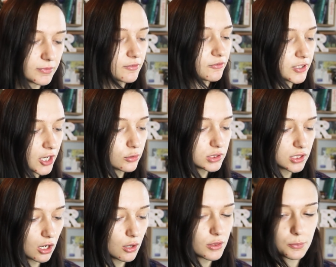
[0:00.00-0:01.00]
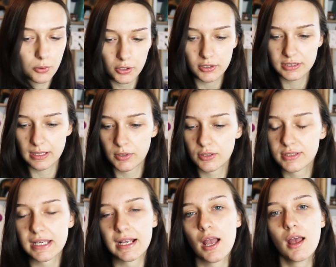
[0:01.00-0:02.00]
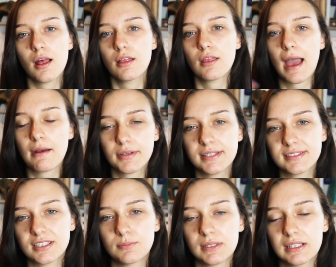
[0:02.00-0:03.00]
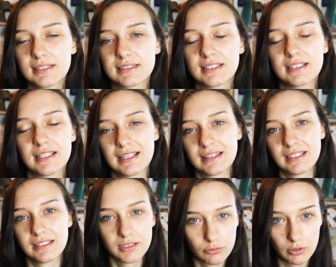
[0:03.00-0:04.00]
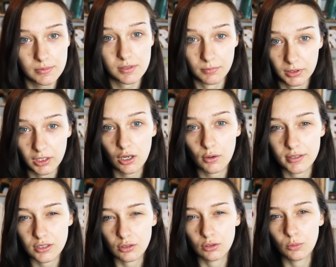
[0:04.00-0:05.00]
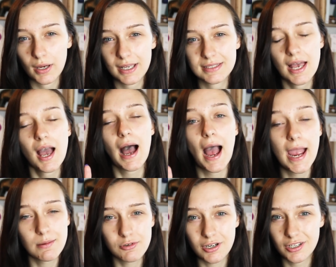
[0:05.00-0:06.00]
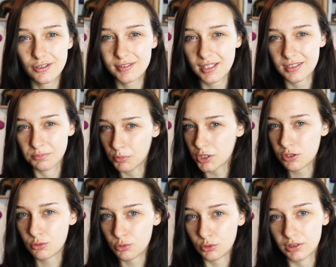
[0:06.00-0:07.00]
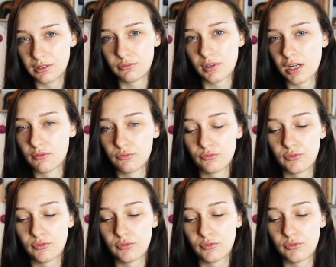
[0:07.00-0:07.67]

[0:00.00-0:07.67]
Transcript: For notes on the products I'm using, everything's going to be listed in the description below, as always. I am trying to use as much cruelty-free and